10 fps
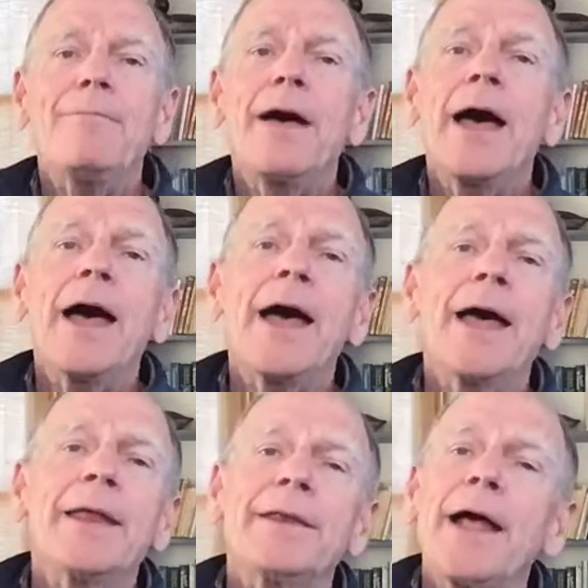
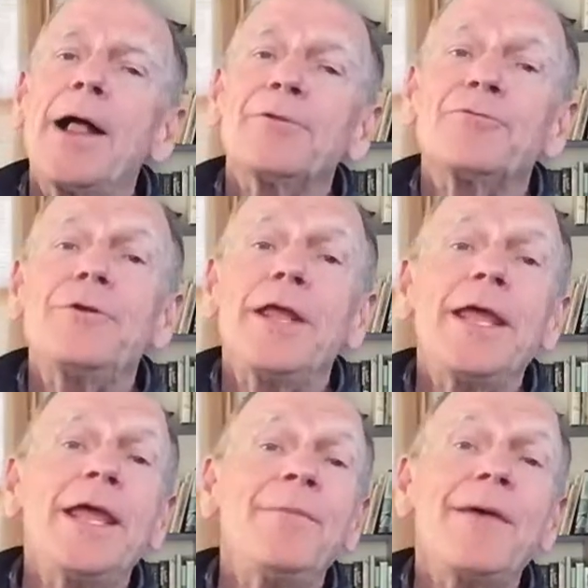mind, I'll
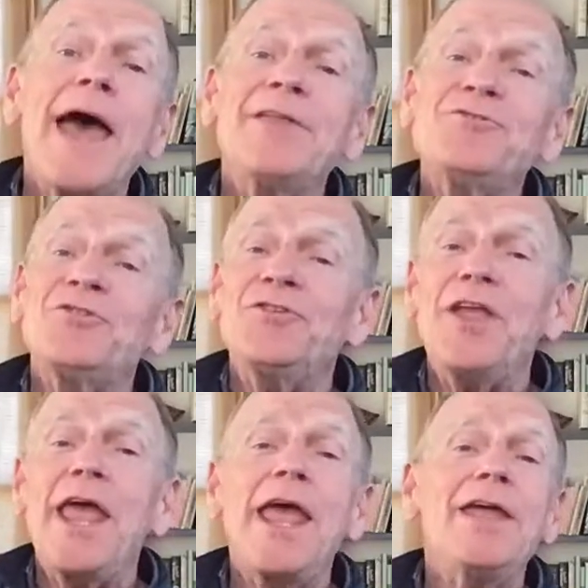dream and
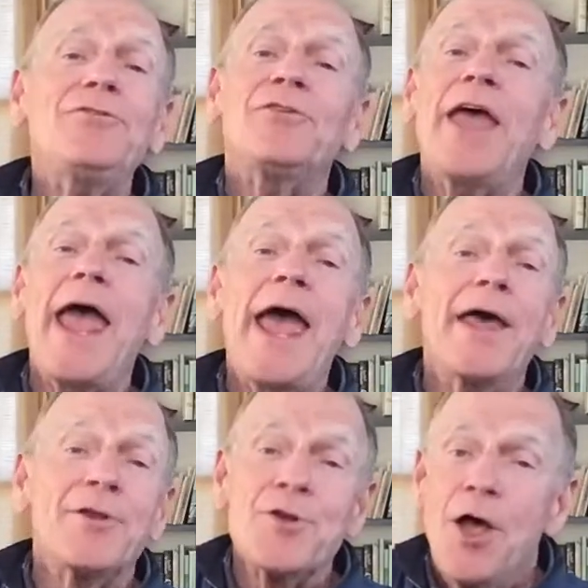stay
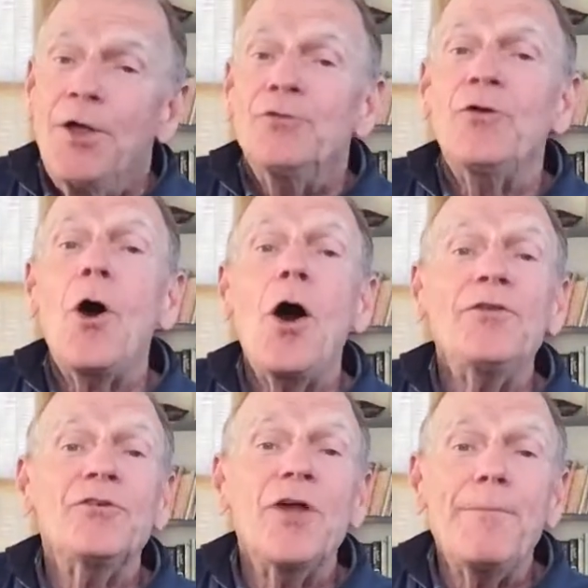tan.
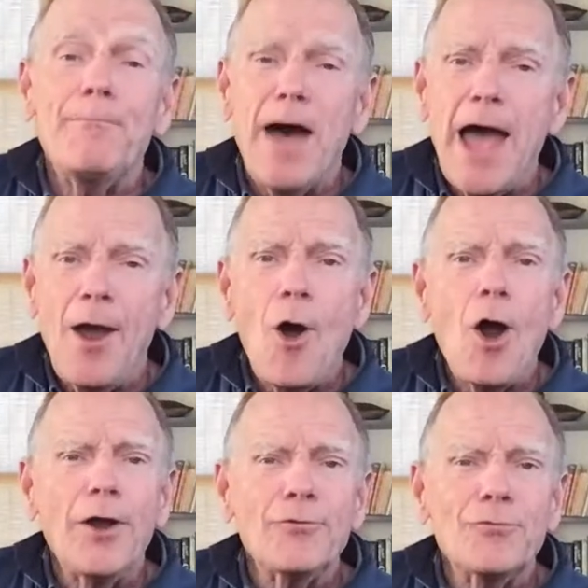Toss up my
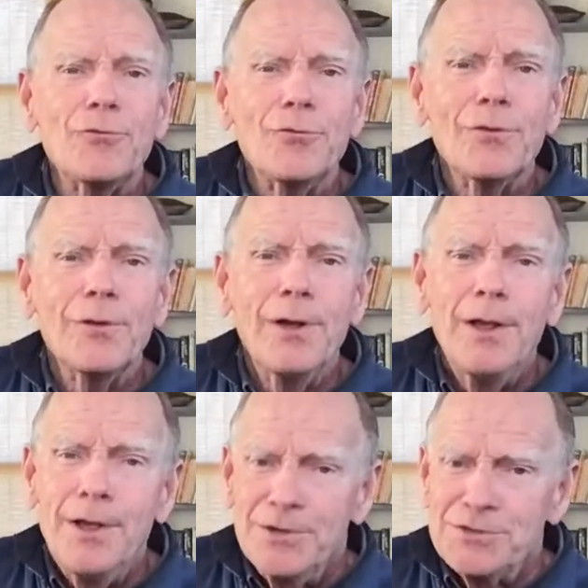heart,
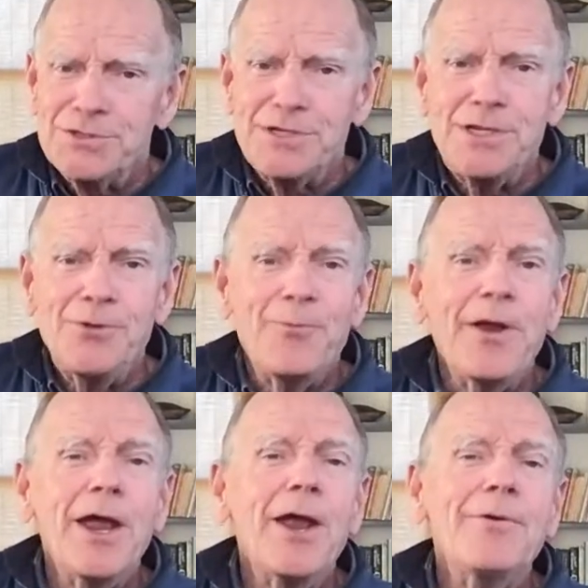see
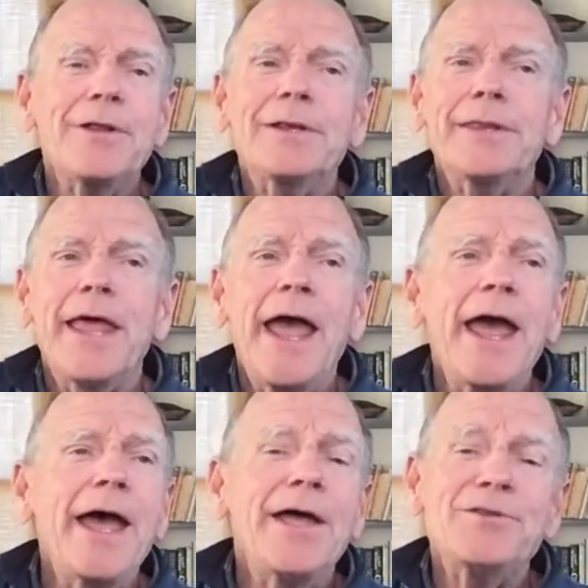where it
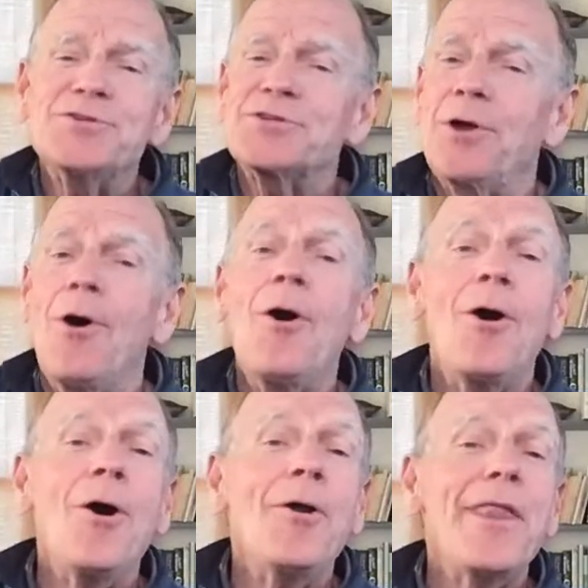lands.
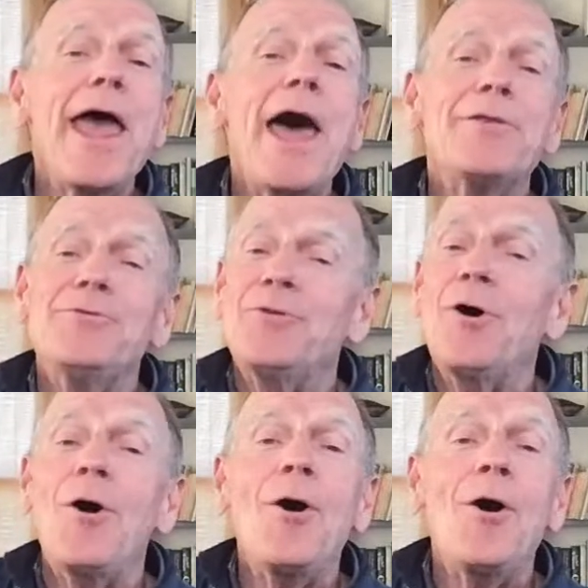On and
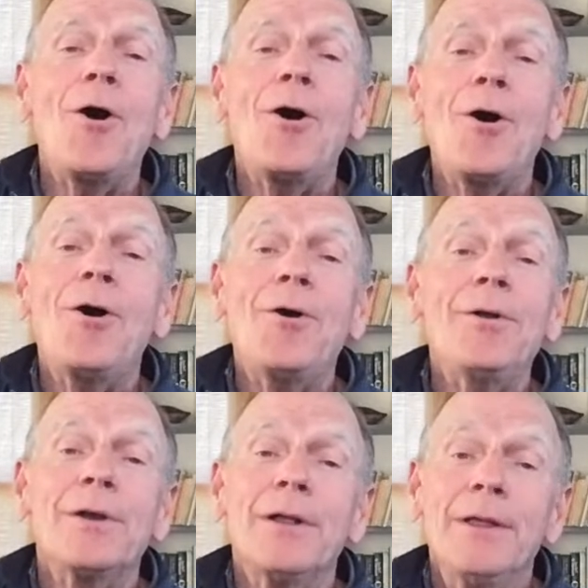
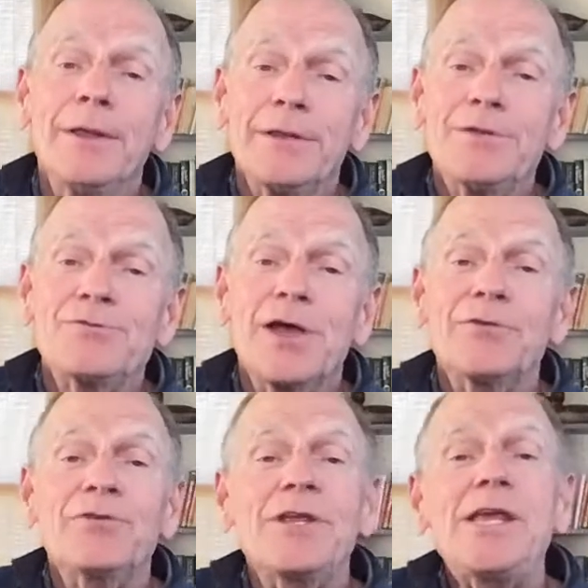on, he
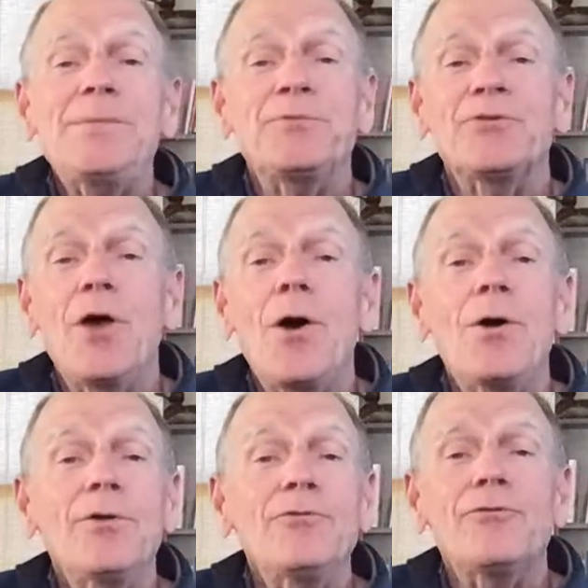just keeps
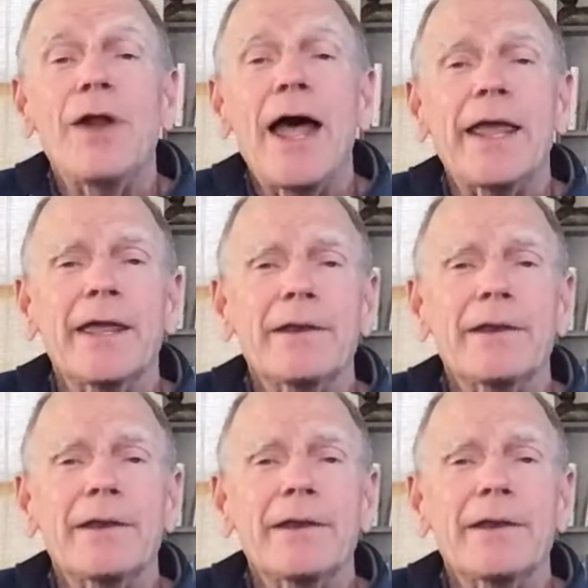on trying.